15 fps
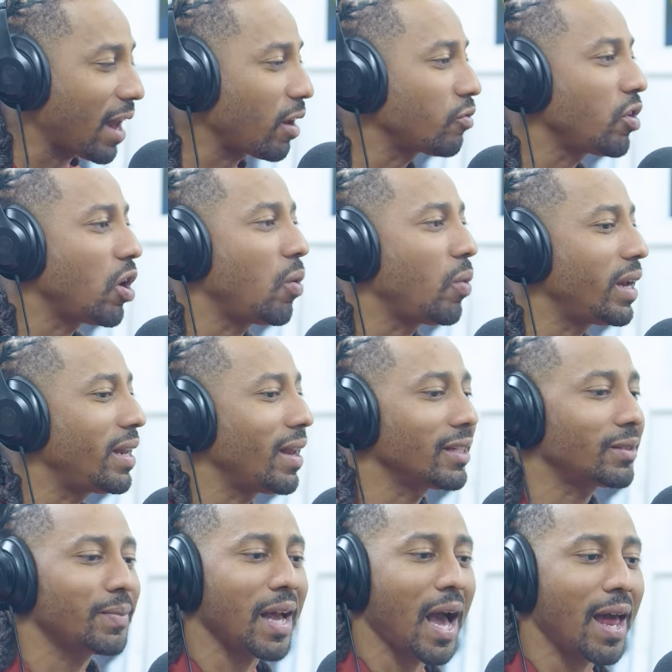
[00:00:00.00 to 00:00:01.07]
I don't know what he
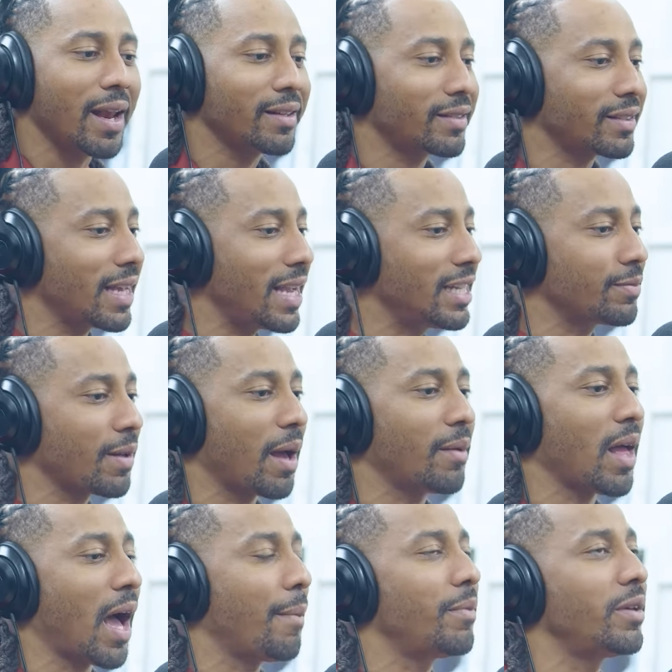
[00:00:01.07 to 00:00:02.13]
does behind the scenes, but
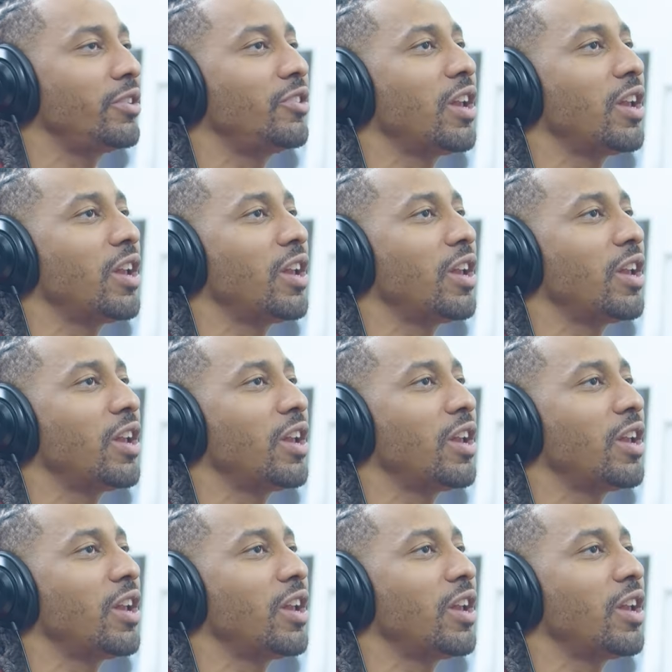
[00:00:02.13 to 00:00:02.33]
I,